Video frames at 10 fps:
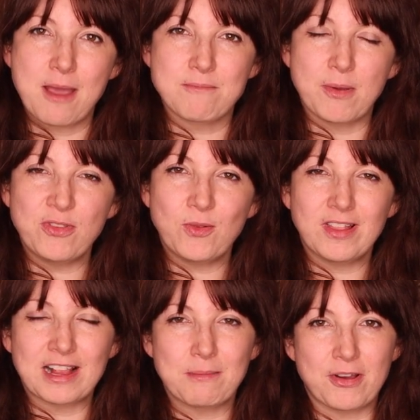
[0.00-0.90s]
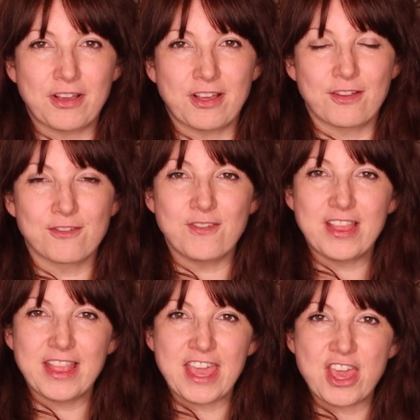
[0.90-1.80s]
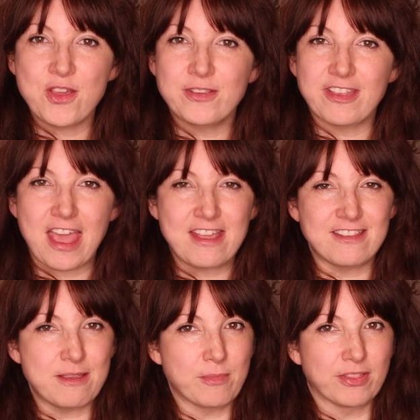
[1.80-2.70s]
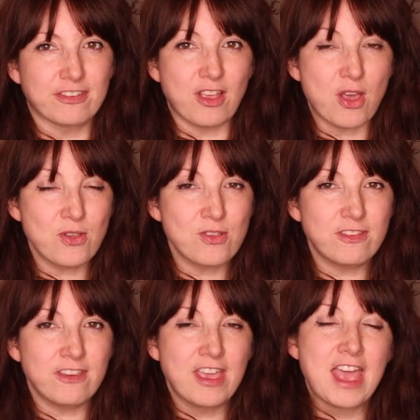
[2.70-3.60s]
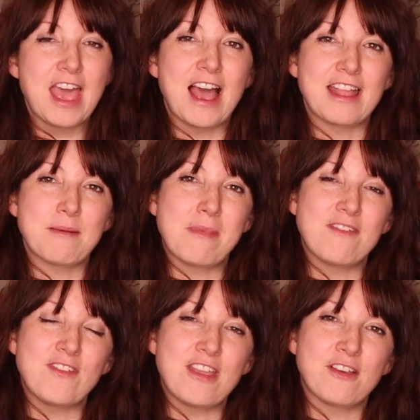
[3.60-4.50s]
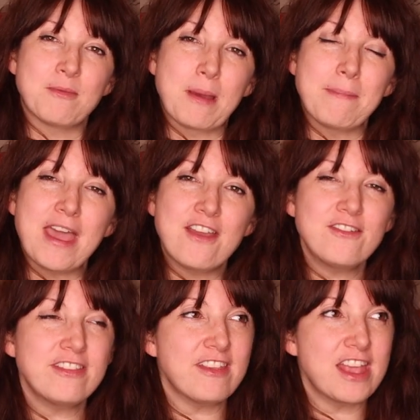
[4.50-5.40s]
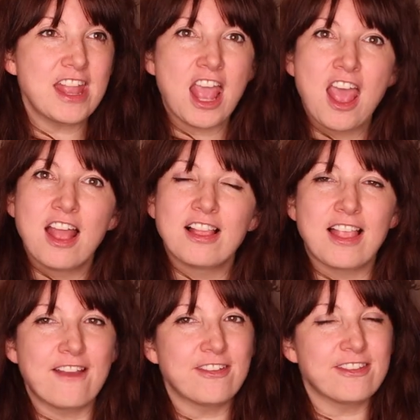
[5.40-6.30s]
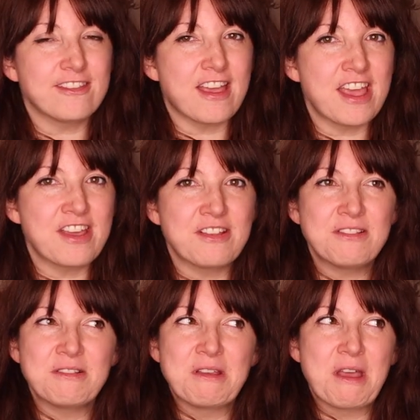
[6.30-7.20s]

I'm mom to a little boy called Finley, who's 18 months old, and I make videos about parenting, lifestyle,